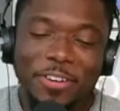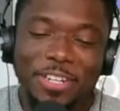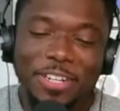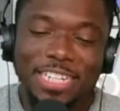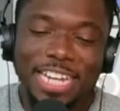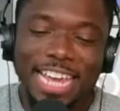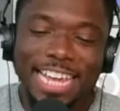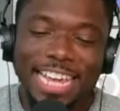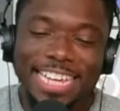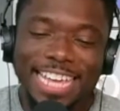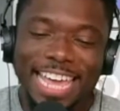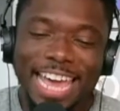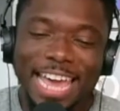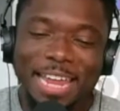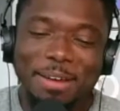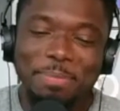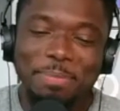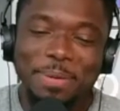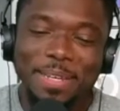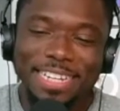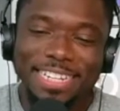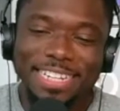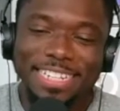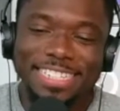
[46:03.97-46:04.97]
can
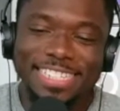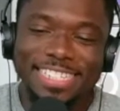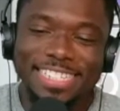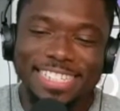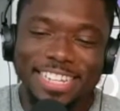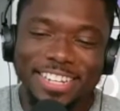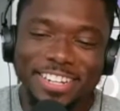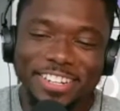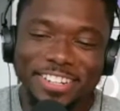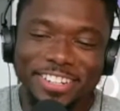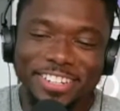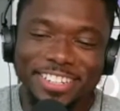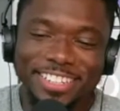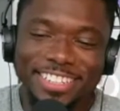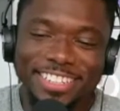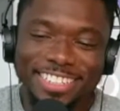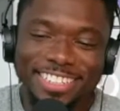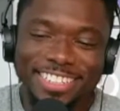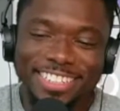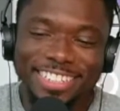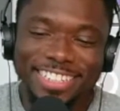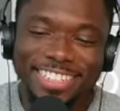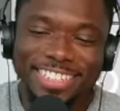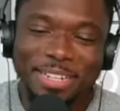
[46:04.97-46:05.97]
be considered
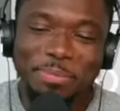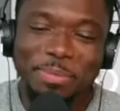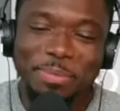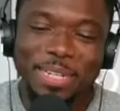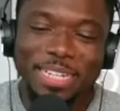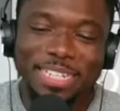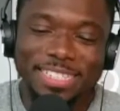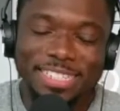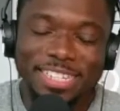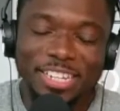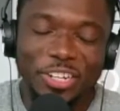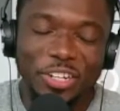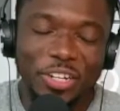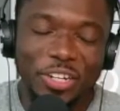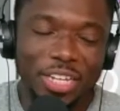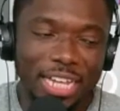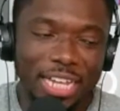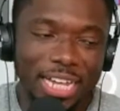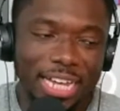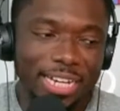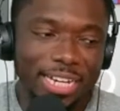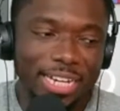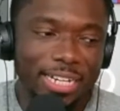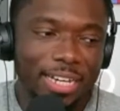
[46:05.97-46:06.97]
can be considered a
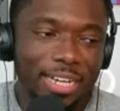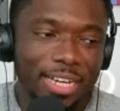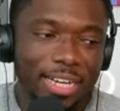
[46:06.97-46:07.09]
lot.